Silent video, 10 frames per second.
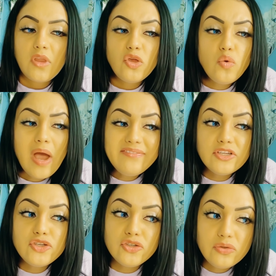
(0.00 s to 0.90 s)
You have
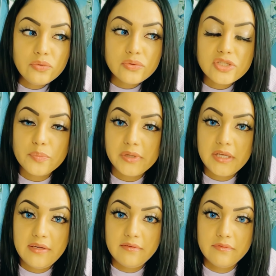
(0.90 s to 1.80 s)
to choose to
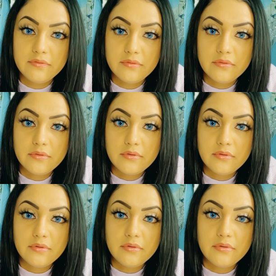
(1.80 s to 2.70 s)
believe.
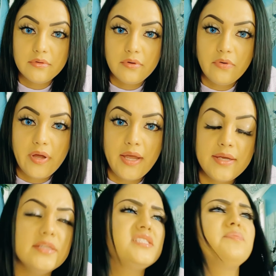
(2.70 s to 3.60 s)
Okay.
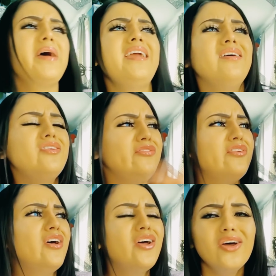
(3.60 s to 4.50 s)
In spite of
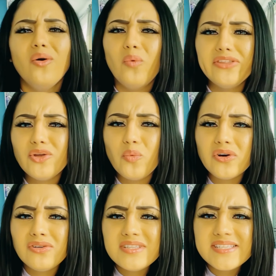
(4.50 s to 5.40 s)
what the
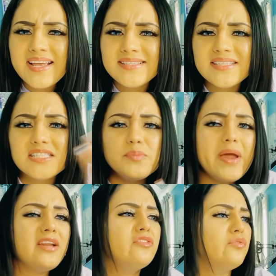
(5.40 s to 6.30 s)
world says, in
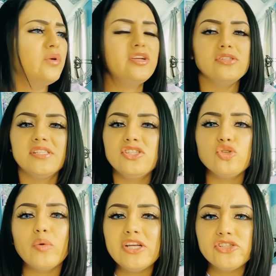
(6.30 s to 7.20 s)
spite of what your
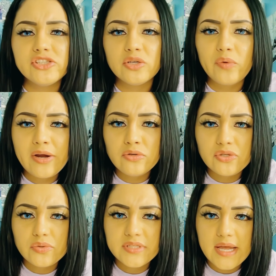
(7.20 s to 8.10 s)
situation around
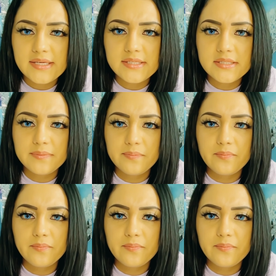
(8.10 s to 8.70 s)
you says,